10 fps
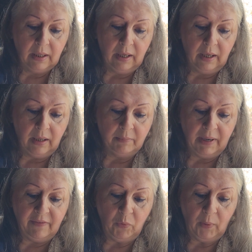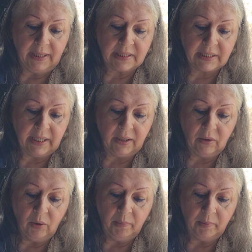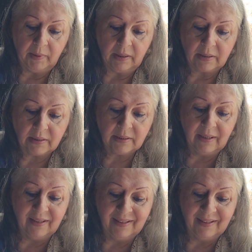I have a weigh scale. Hope it works.